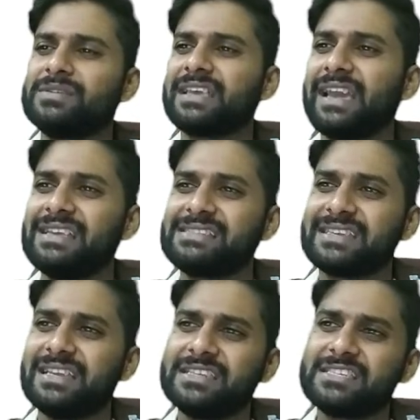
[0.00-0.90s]
So guys,
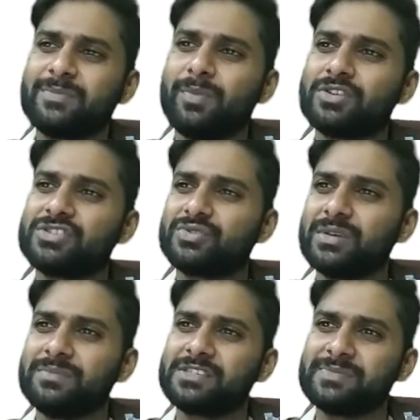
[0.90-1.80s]
single digit positive
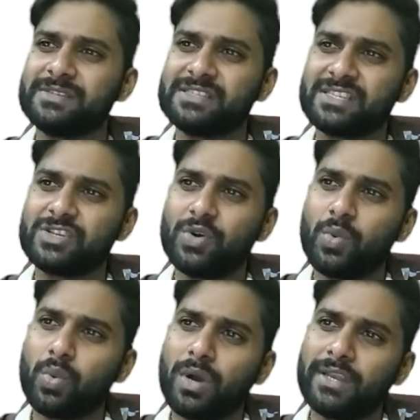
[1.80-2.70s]
numbers means 0,
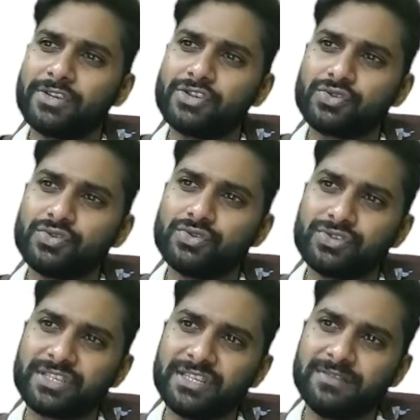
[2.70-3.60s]
1, 2,
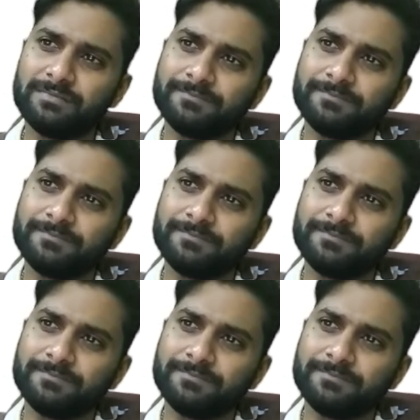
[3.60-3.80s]
3.